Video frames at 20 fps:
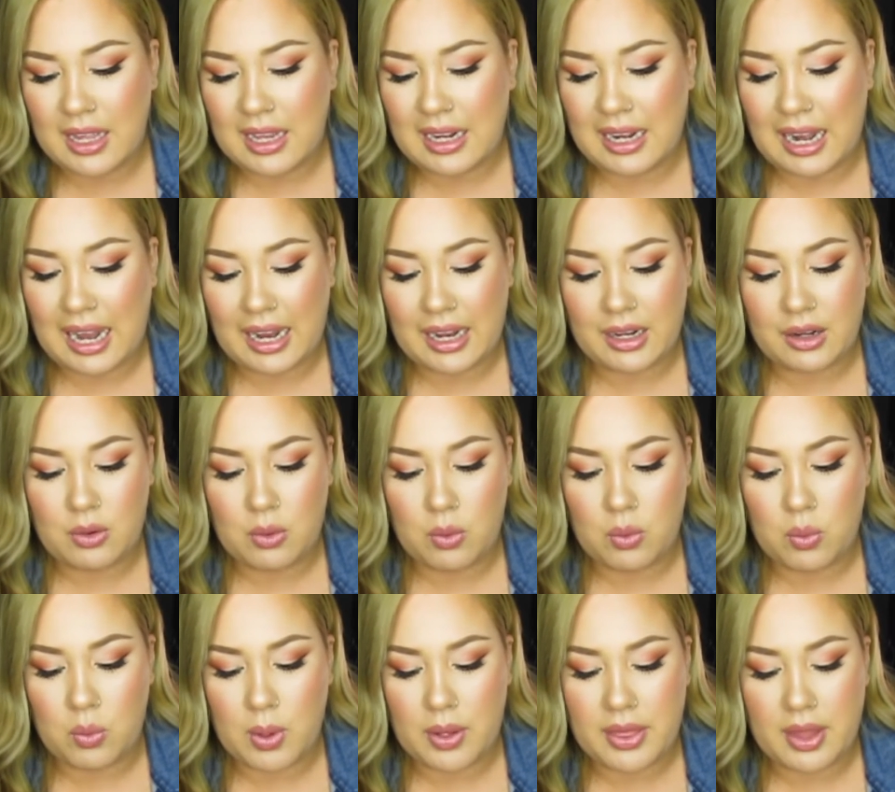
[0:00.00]
like
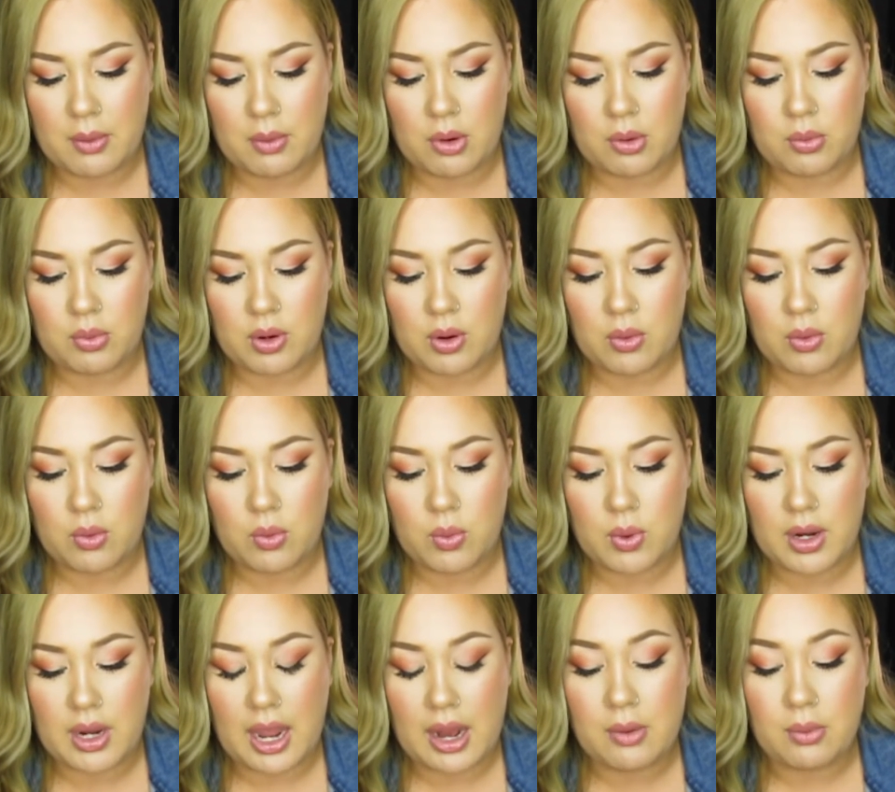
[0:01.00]

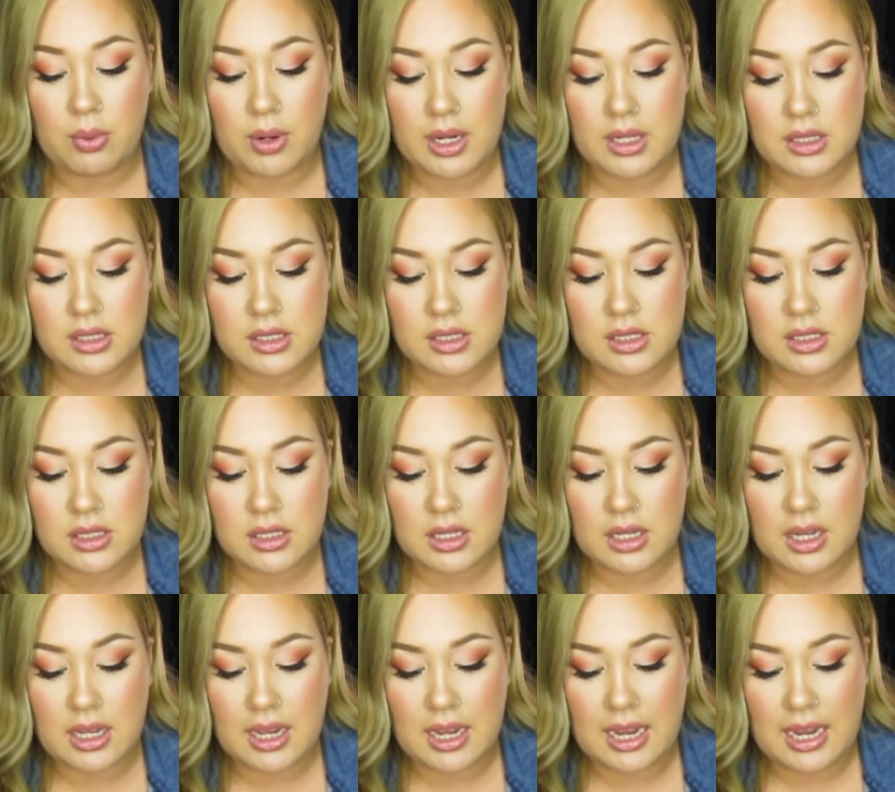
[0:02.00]
when I rinsed,
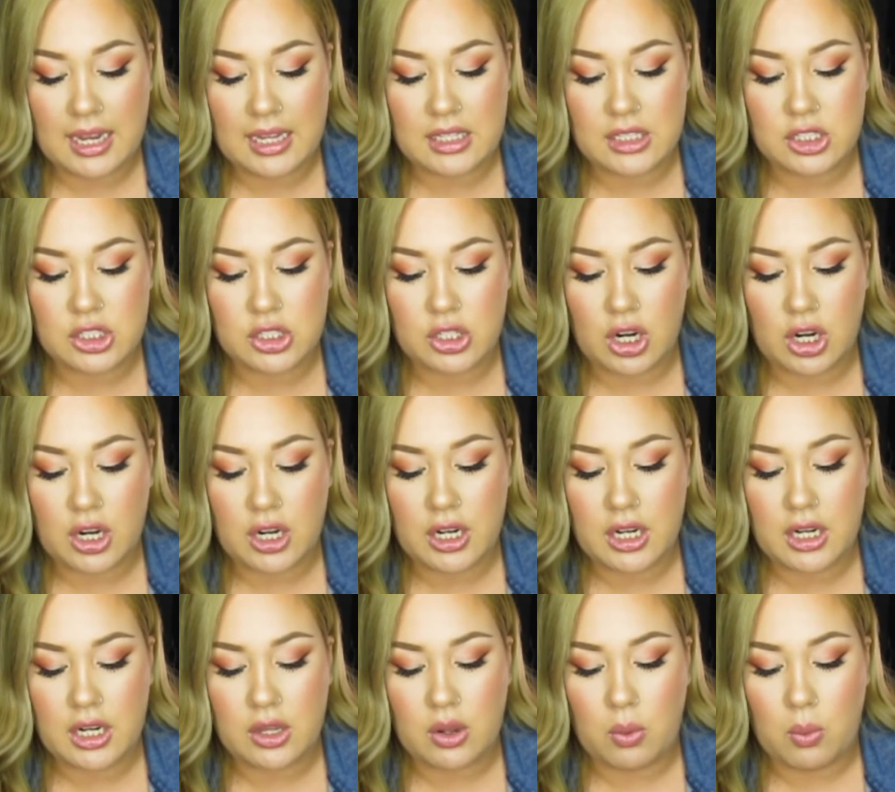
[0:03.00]

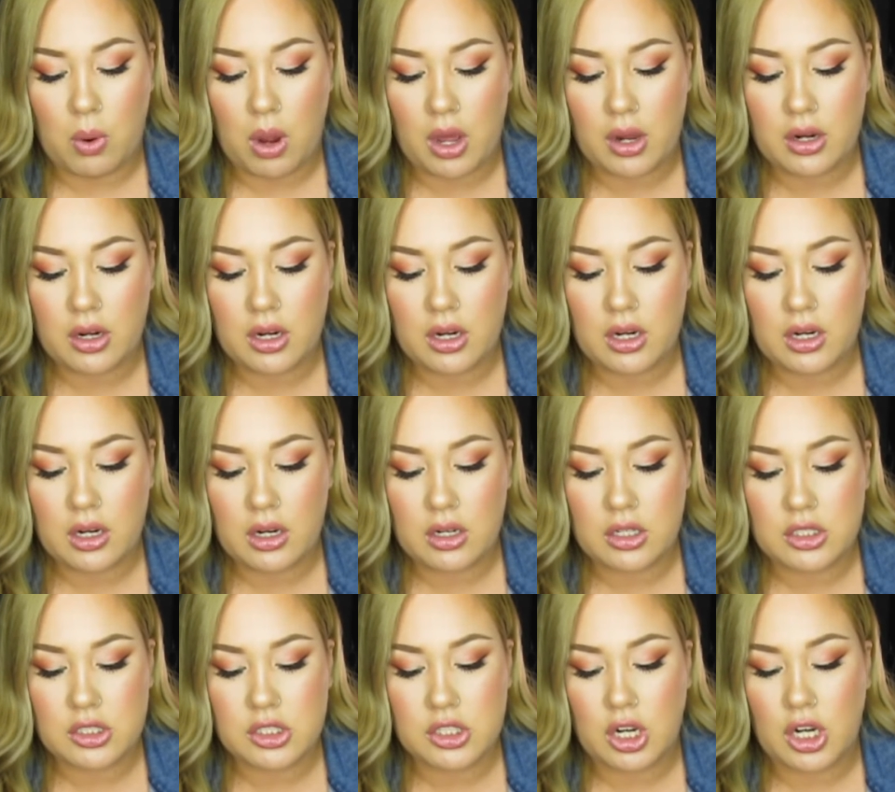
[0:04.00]
the water
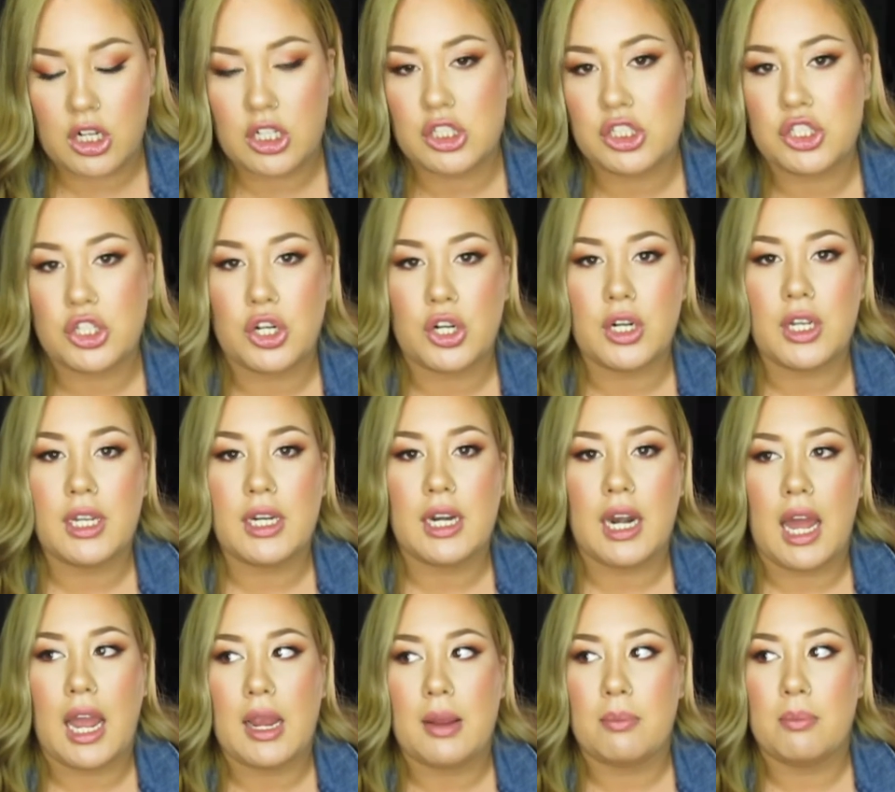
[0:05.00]
started turning
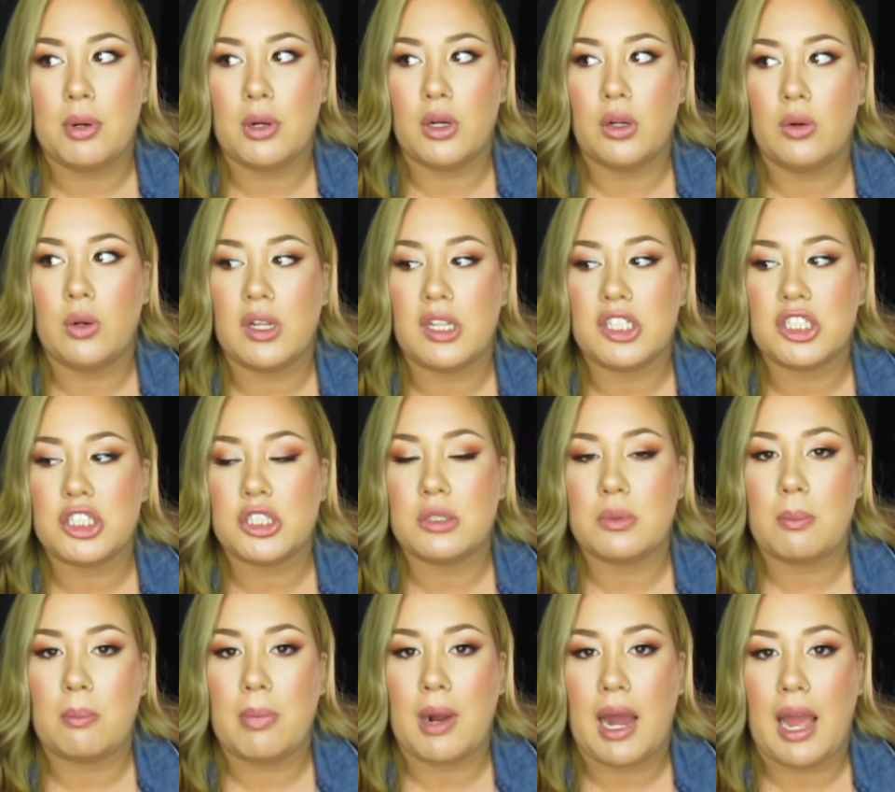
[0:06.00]
like bluish
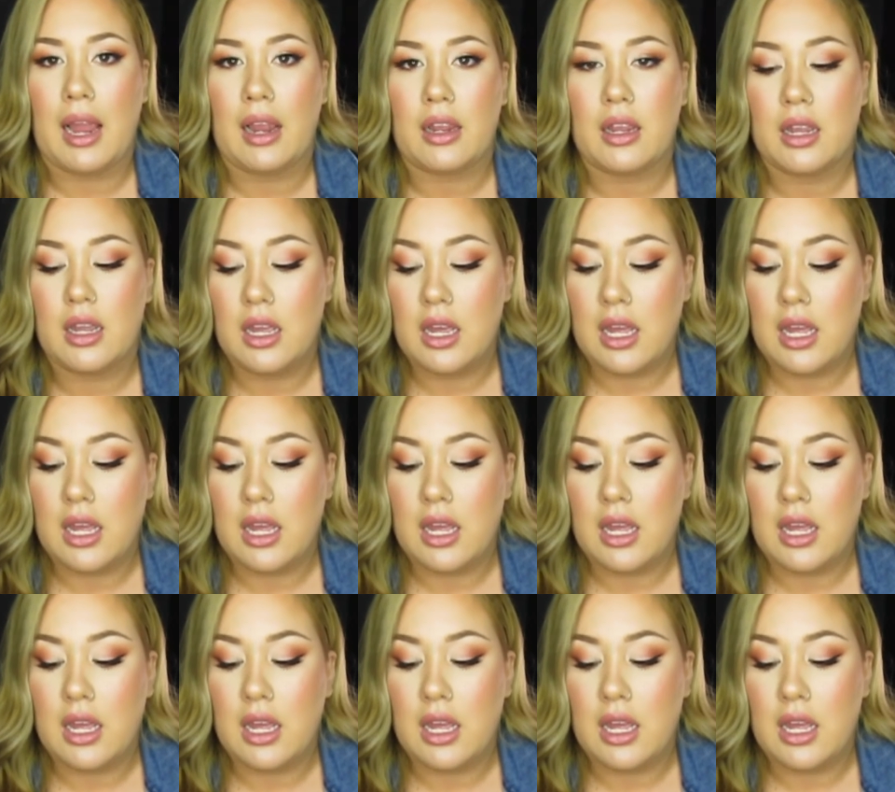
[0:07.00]
black.